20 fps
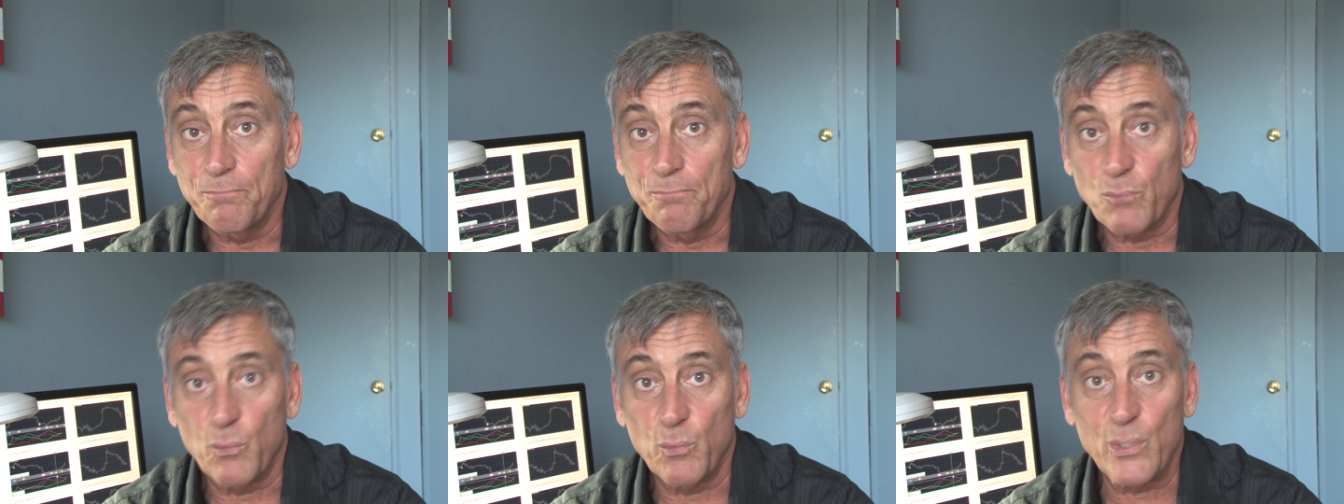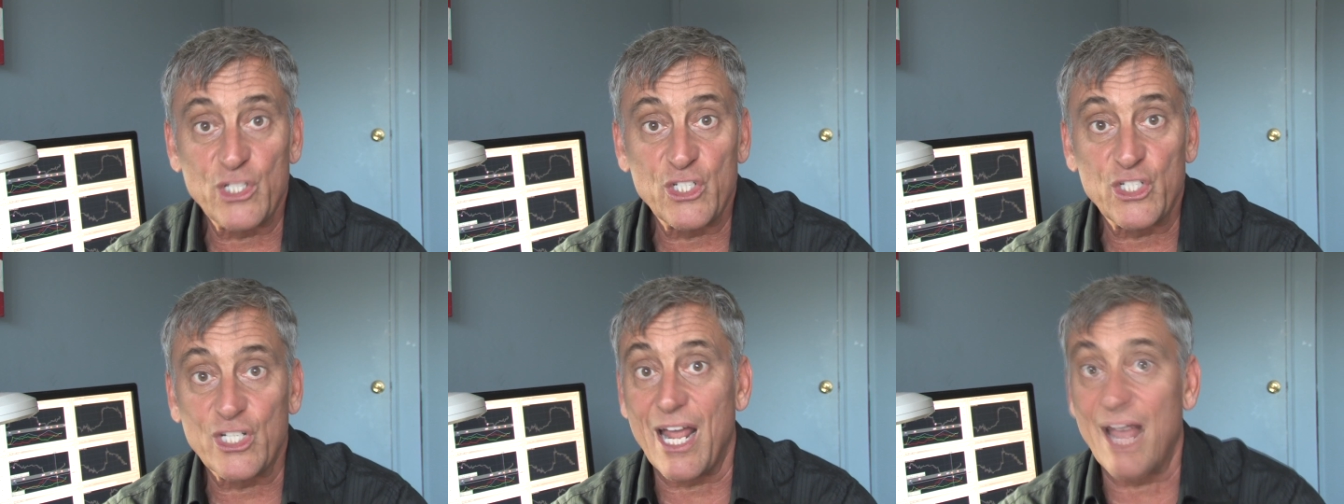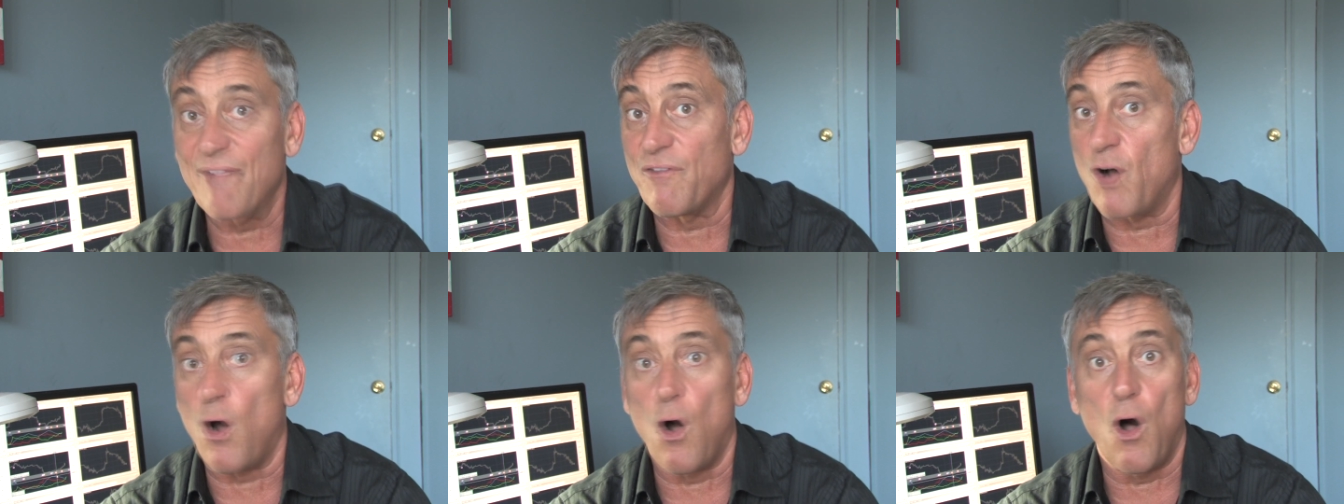we should
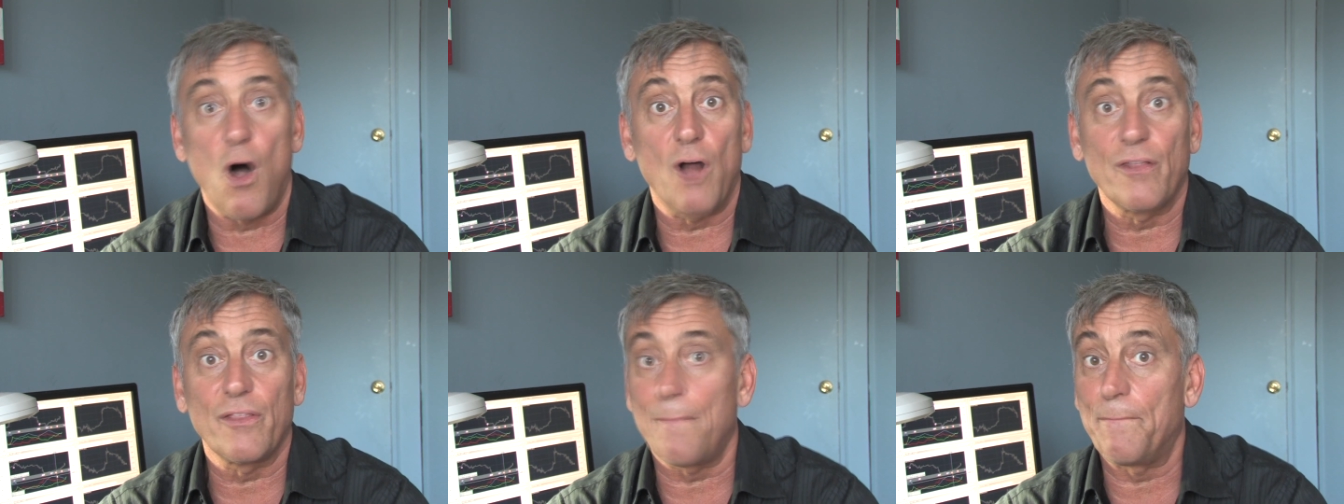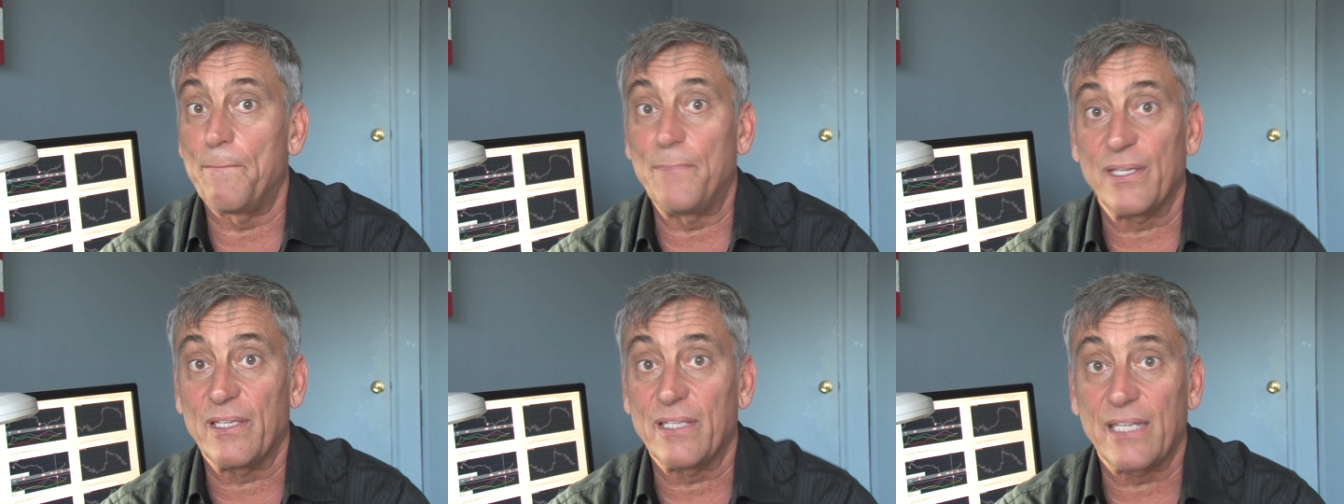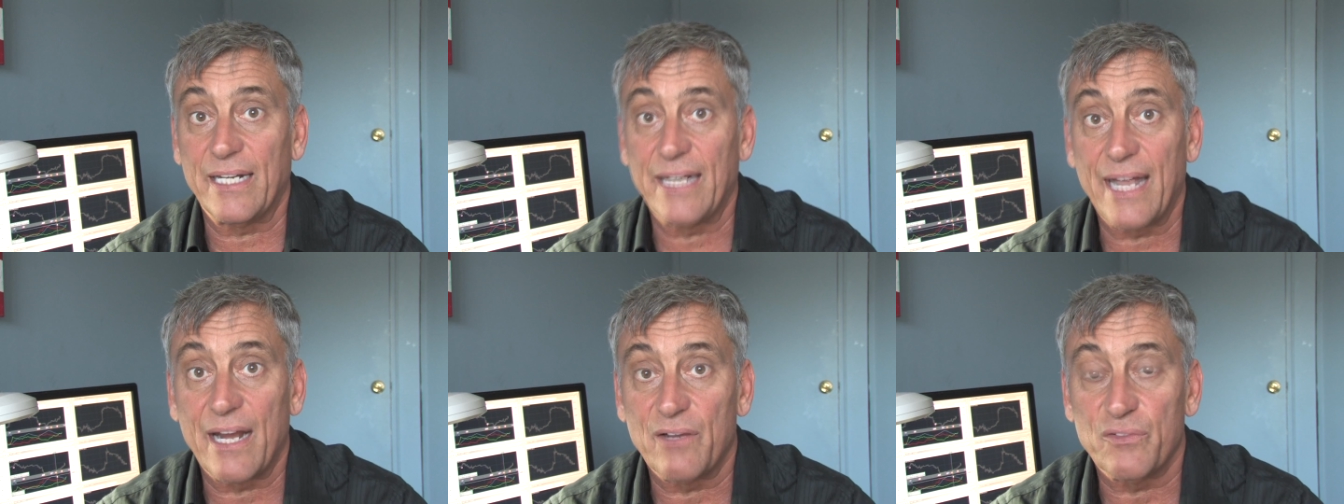have all the
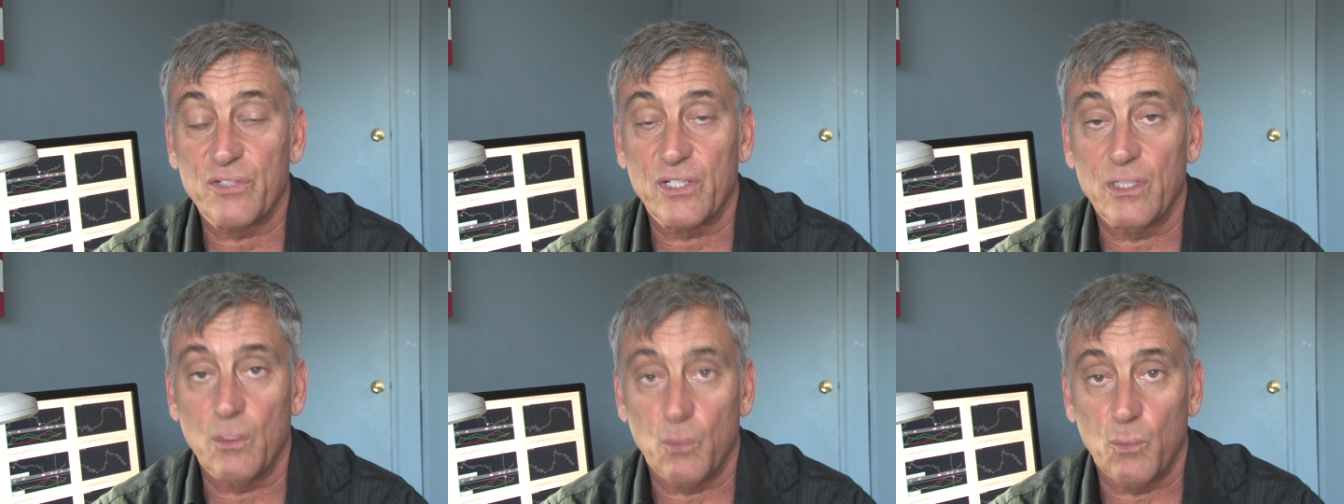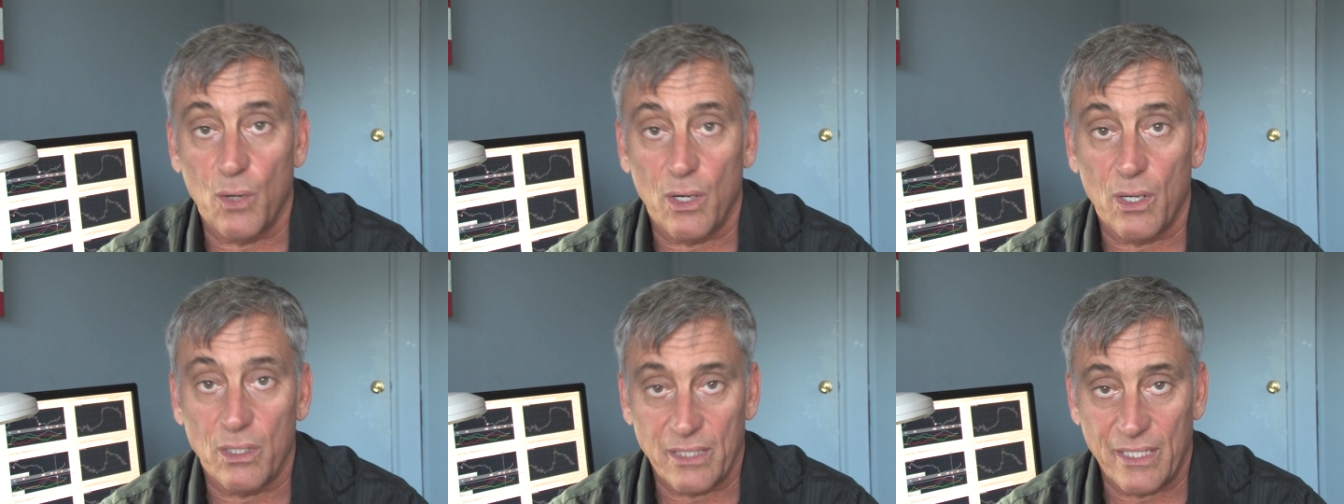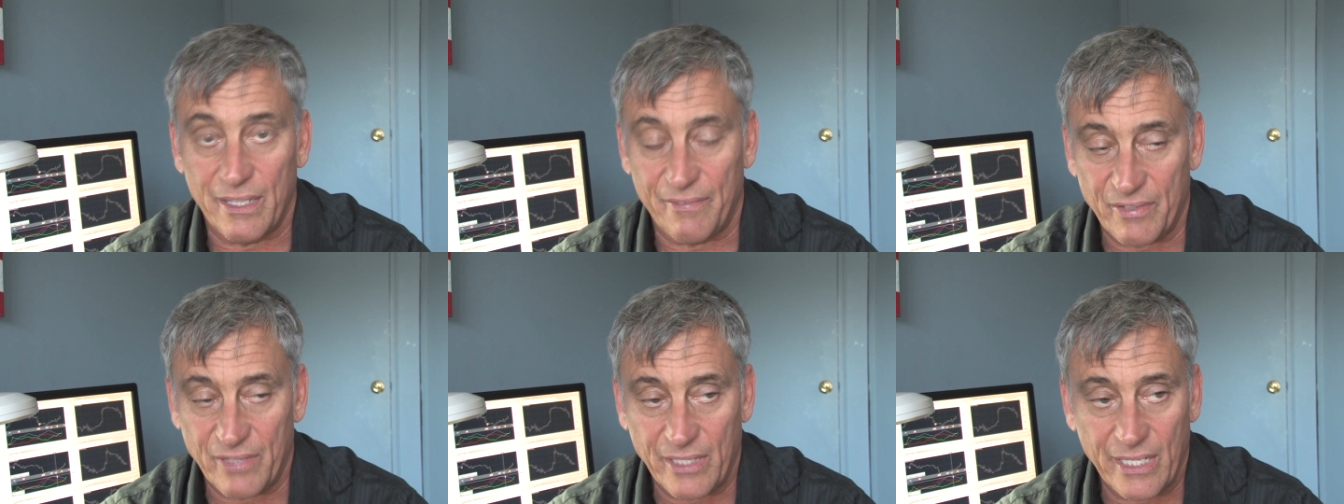billionaires in the world
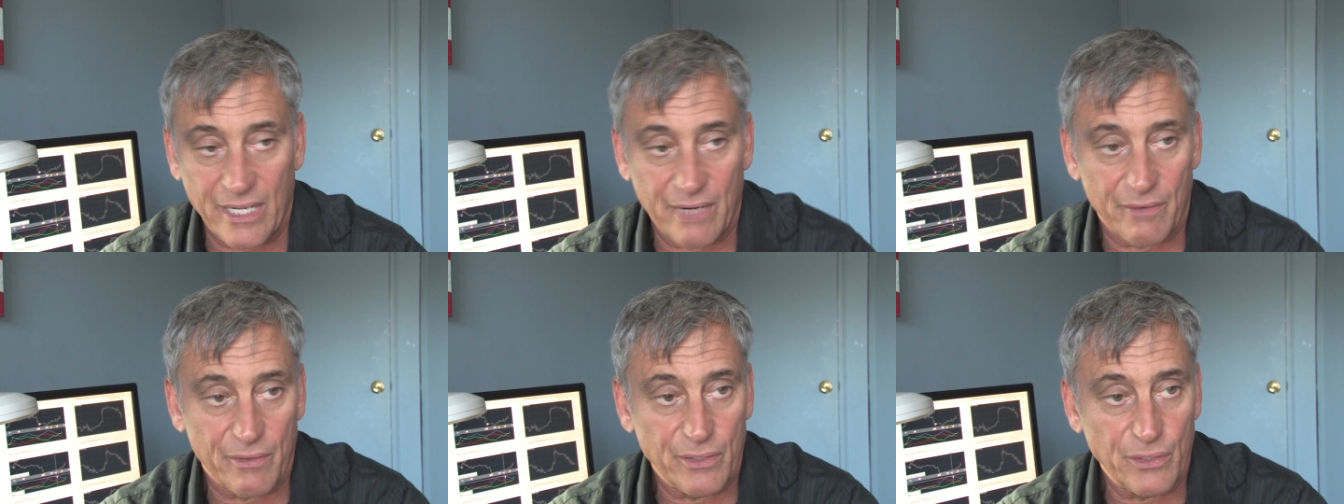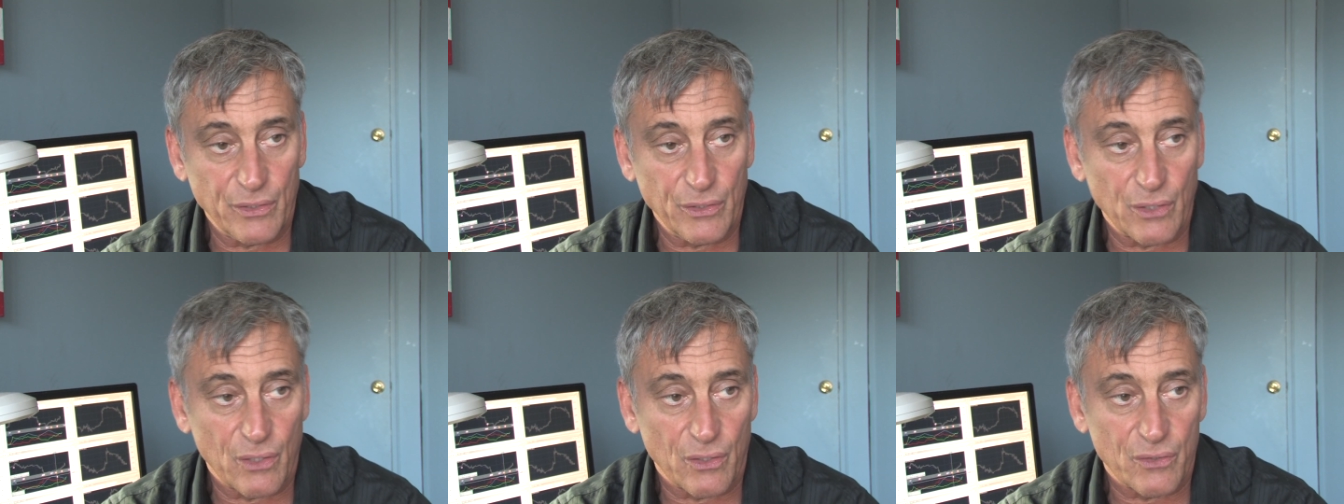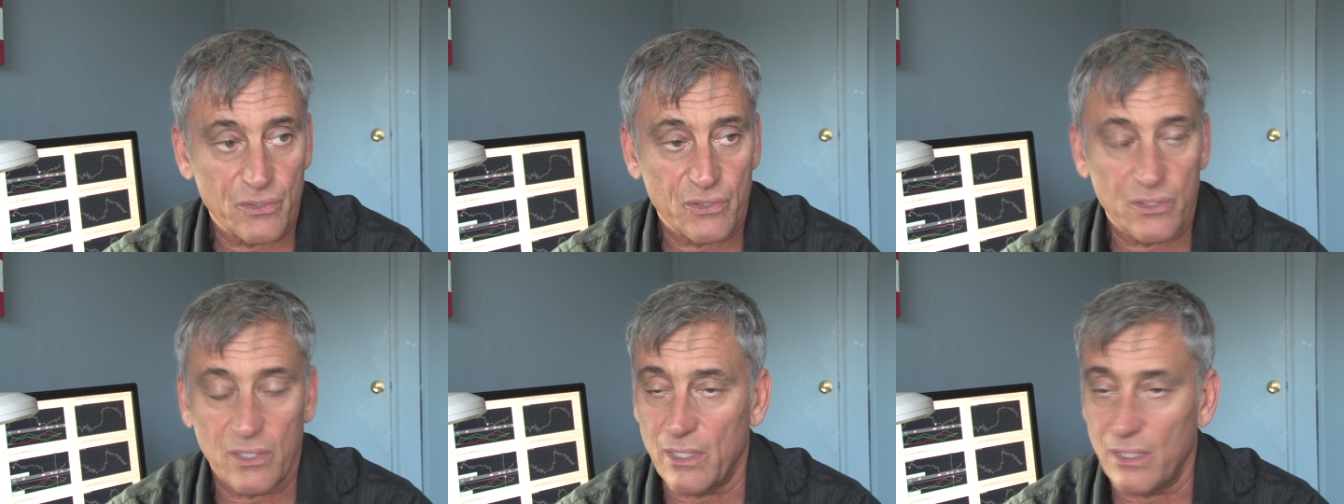living here in New York
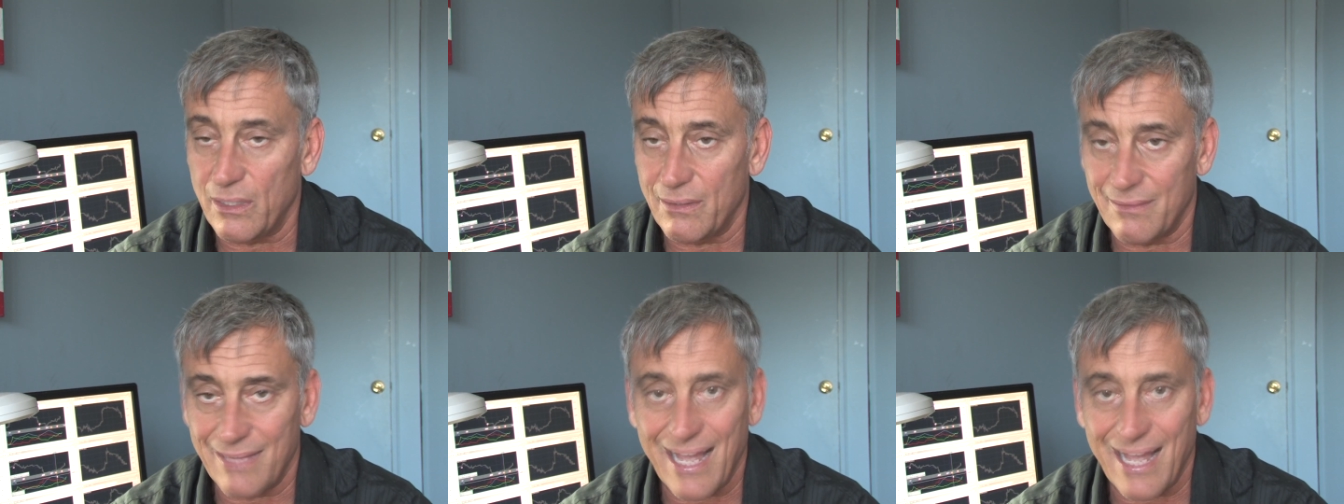City.